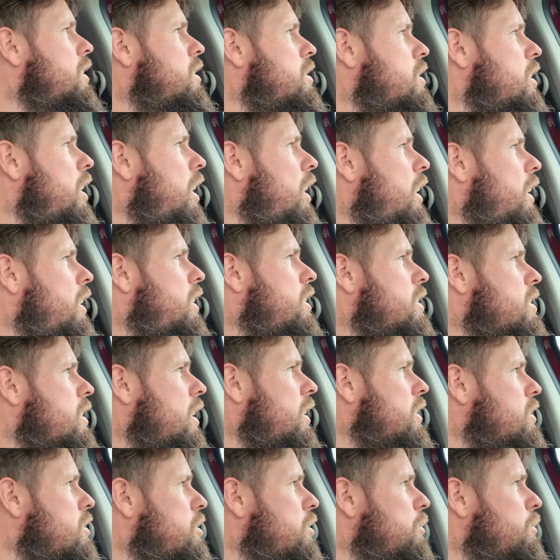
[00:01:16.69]
skies
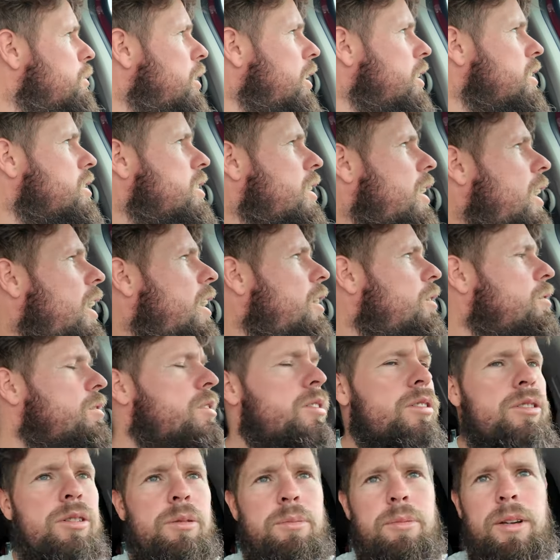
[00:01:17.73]
and some nice
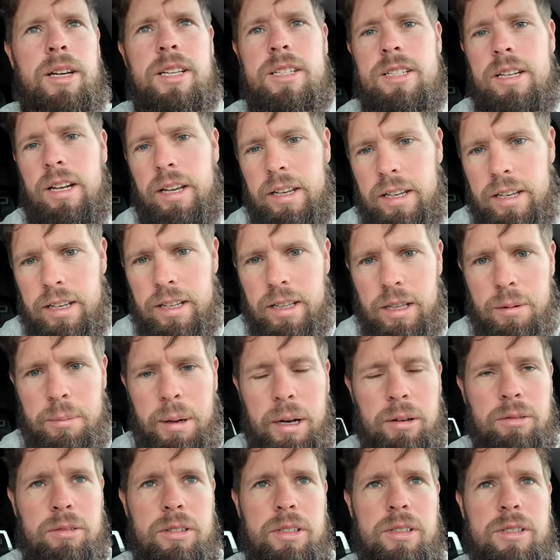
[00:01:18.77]
clouds and some nice light in the
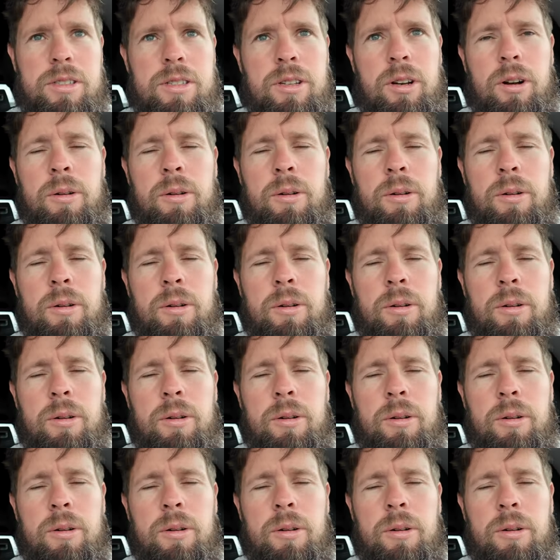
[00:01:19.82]
mountains.